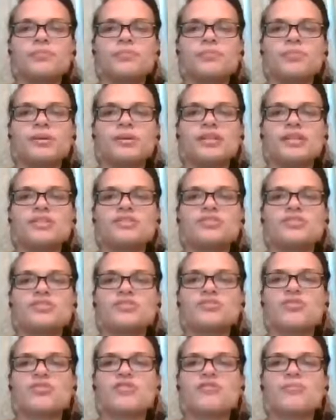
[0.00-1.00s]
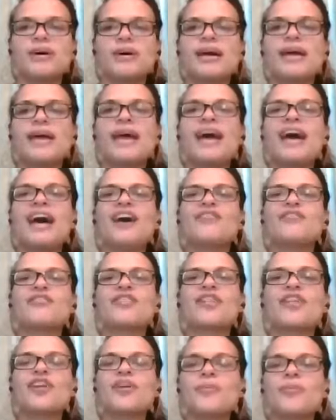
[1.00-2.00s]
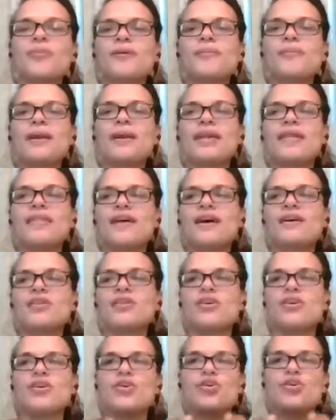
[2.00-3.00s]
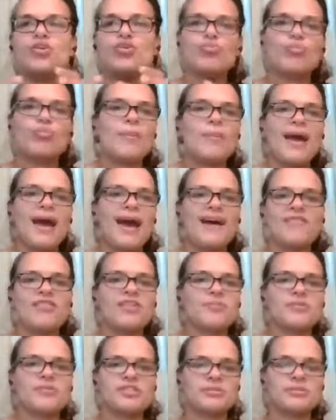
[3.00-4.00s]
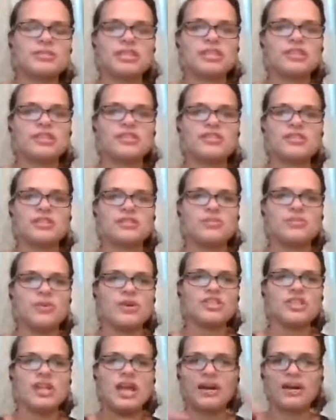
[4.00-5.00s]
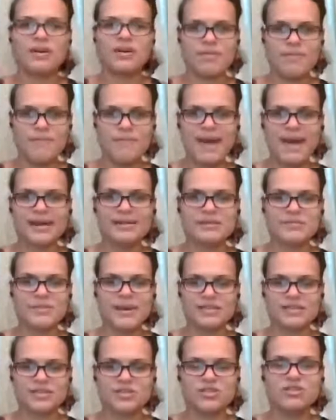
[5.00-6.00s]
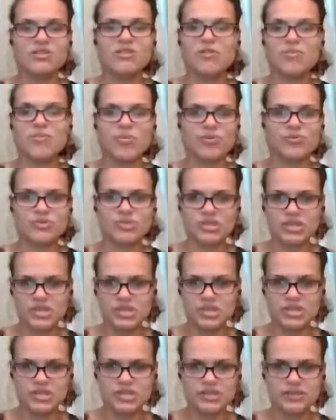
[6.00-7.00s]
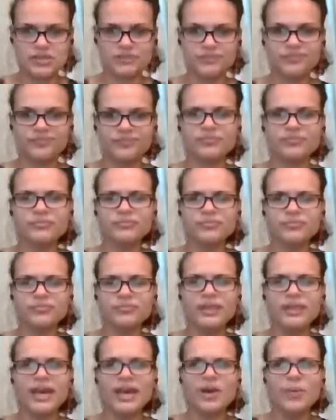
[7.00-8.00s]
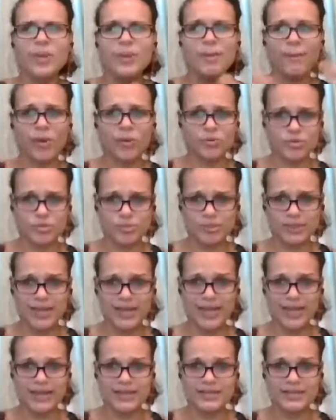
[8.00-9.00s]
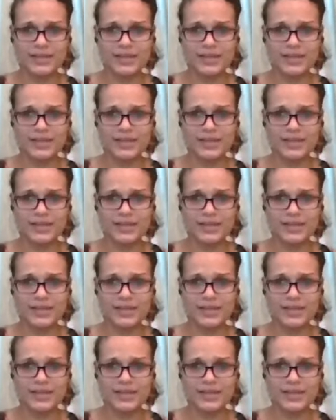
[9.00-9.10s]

police just For the little bit of money that you may have in a particular situation, how can we maximize it to do the most good? How do we multiply it?